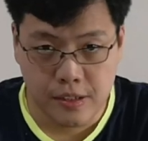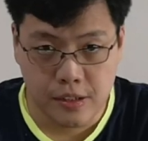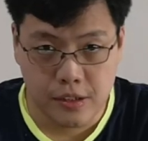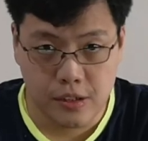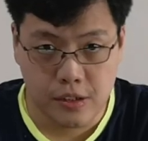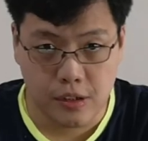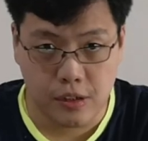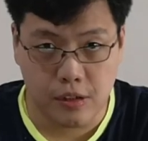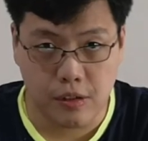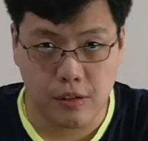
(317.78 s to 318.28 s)

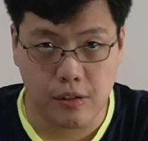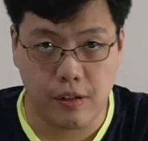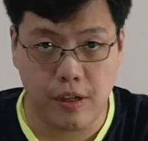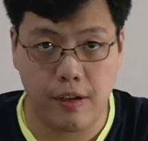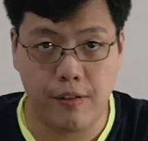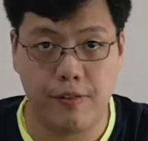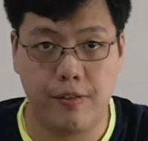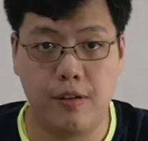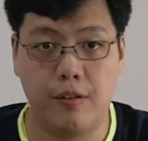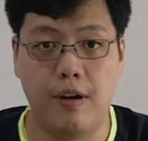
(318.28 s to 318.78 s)
So
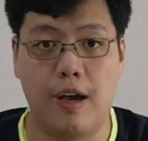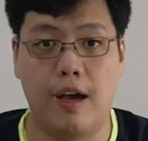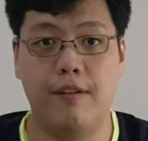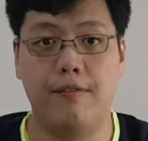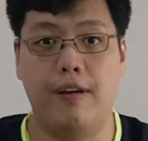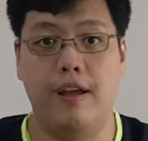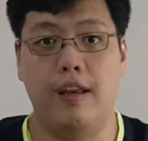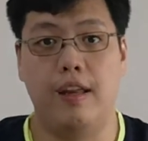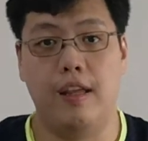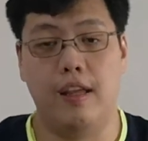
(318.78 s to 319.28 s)
if you
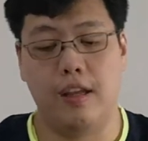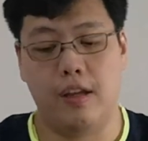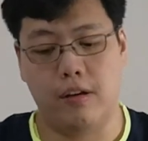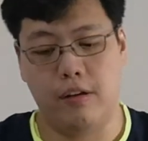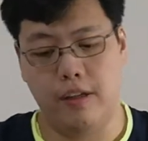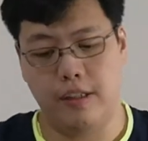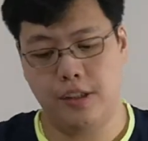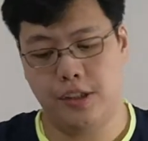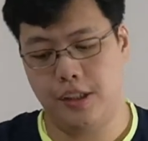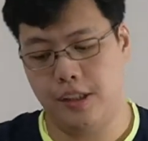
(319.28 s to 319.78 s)
have any
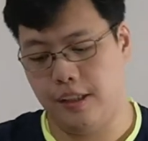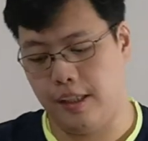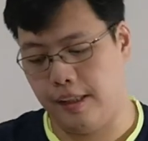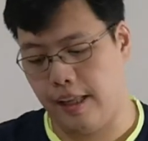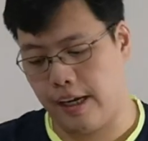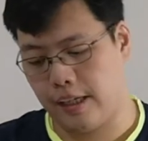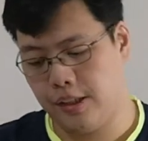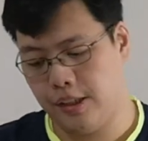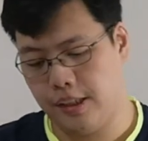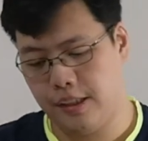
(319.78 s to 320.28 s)
collision
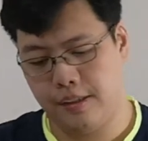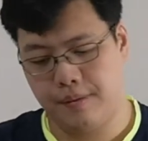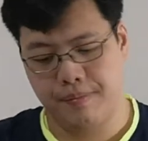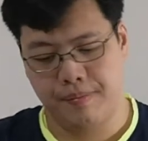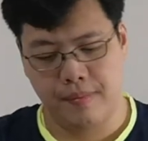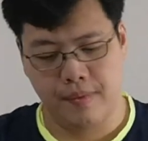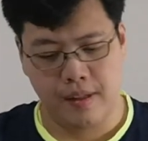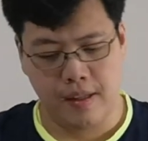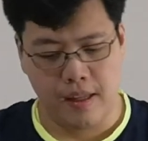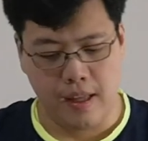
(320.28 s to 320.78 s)
detection,
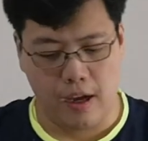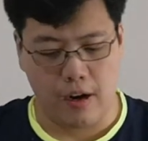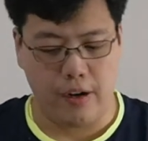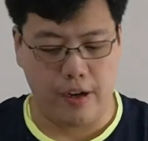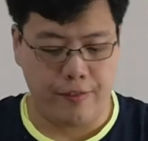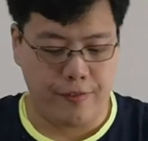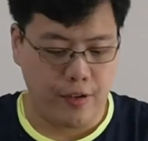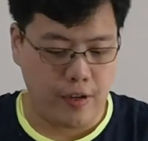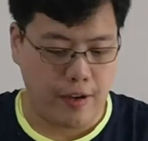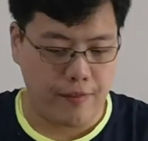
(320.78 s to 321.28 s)
or
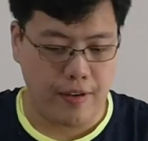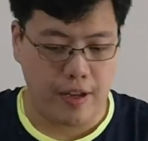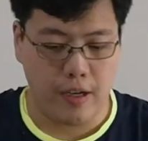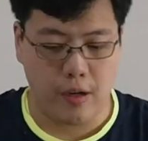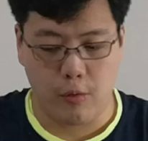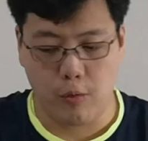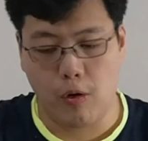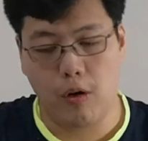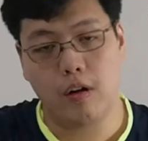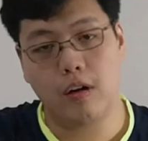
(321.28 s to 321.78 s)
if you have any
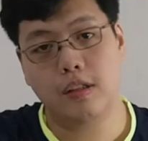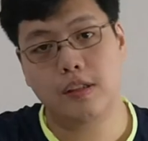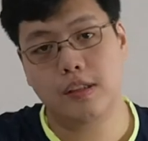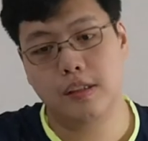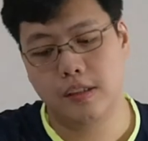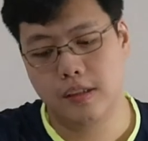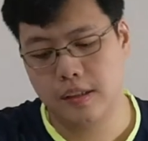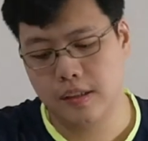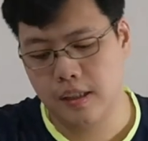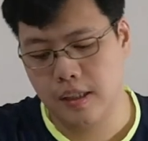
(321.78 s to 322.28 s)

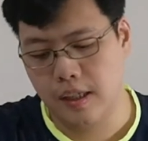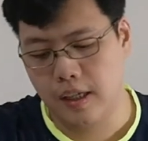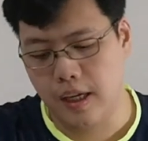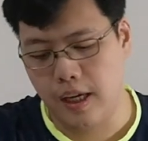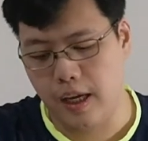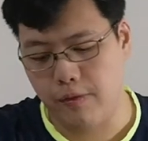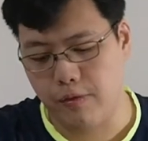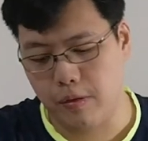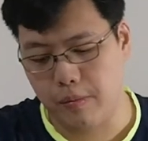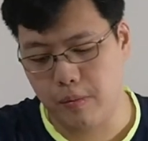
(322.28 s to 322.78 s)
walls,
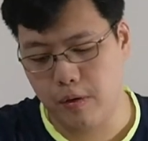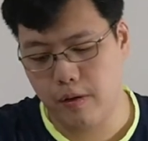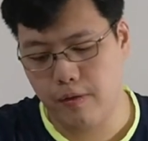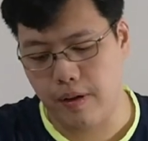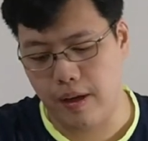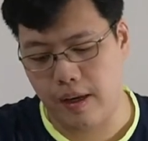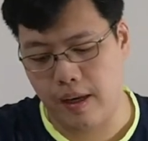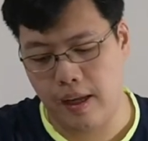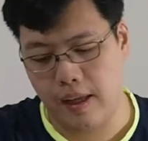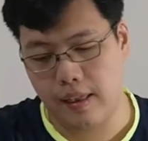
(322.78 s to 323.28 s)
it will move
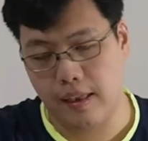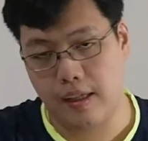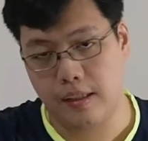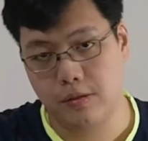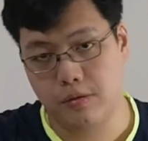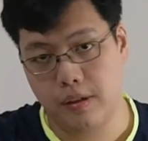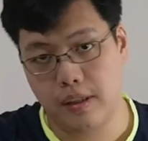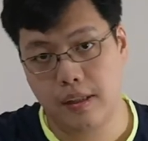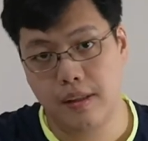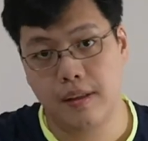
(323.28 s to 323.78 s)
and hit this
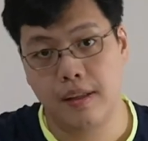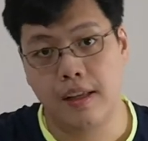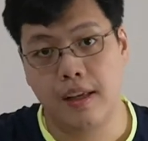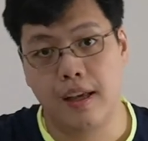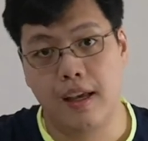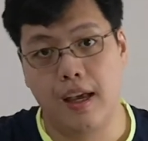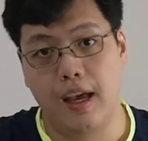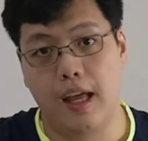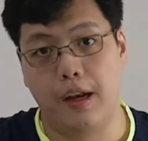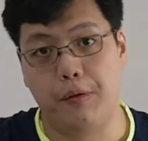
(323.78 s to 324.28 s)
one,
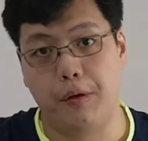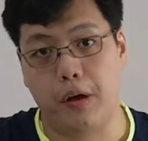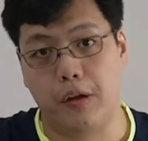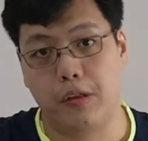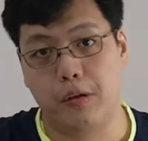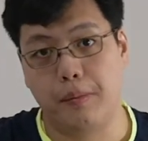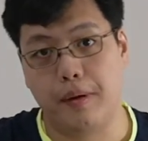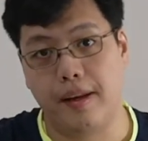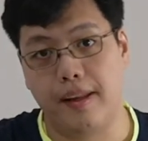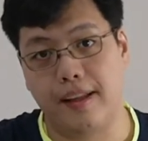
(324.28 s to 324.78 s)
and it will
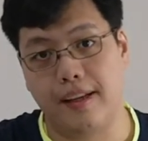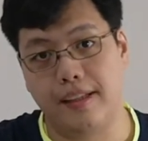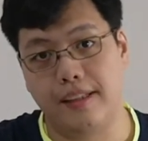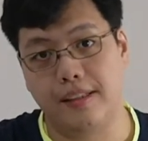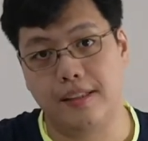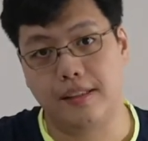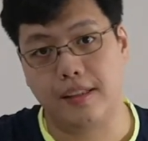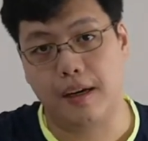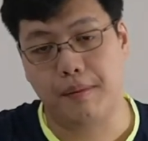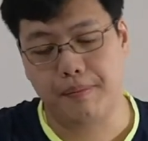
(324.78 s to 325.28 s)
automatically
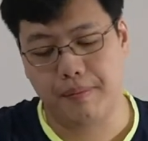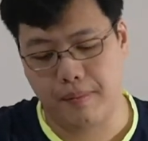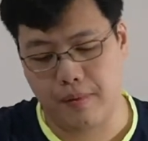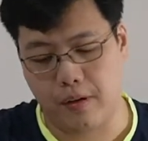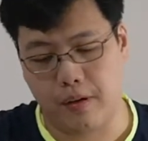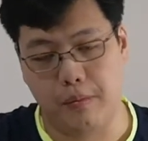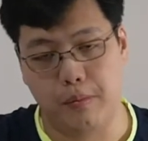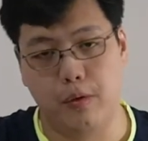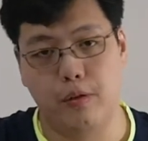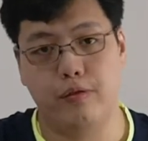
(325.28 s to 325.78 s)
stop
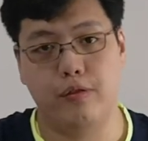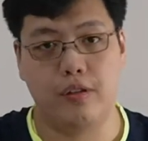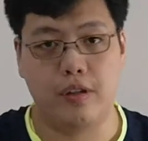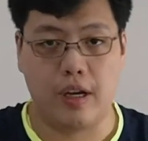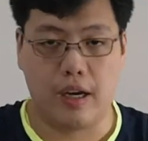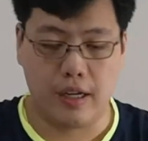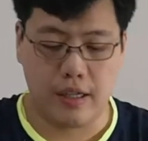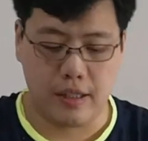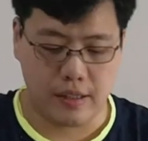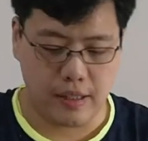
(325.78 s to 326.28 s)
or move to the
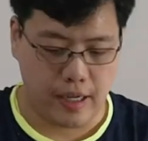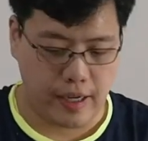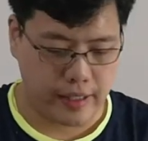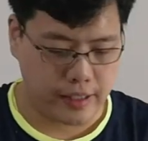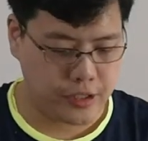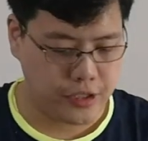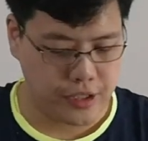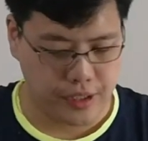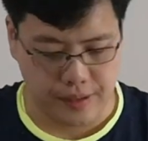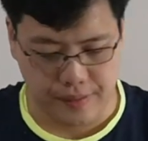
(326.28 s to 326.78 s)
other
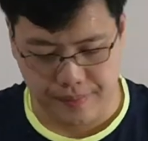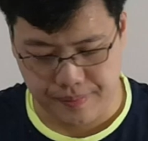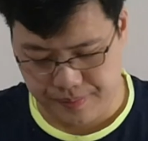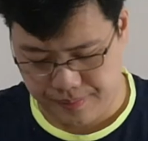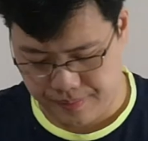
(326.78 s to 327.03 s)
direction.